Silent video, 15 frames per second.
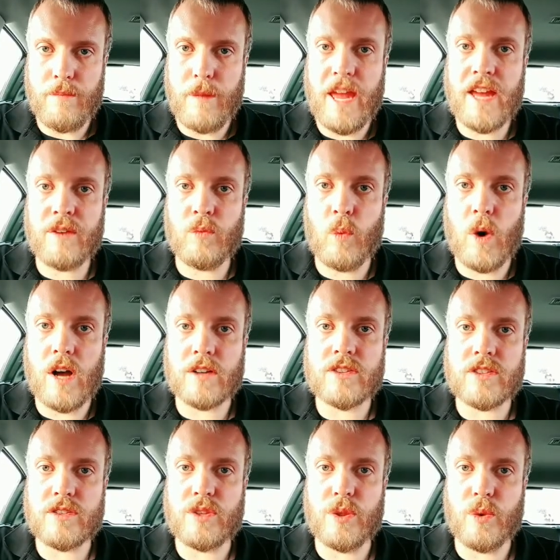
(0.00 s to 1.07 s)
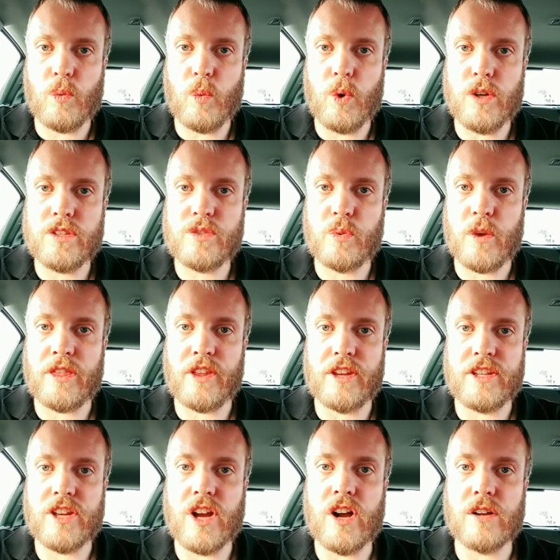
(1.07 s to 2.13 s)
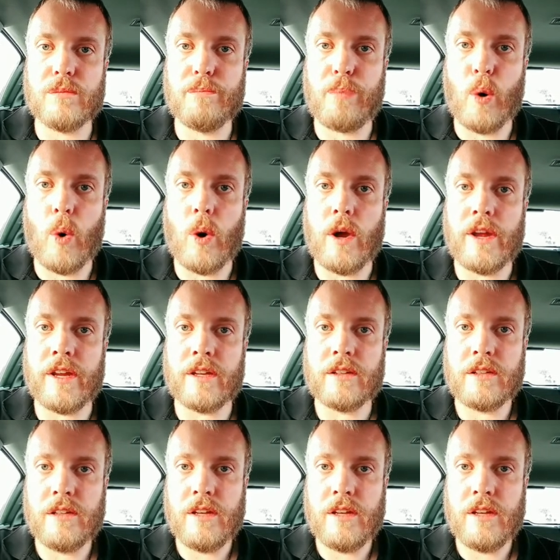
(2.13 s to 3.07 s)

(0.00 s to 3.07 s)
A man walks into the woods with a young boy.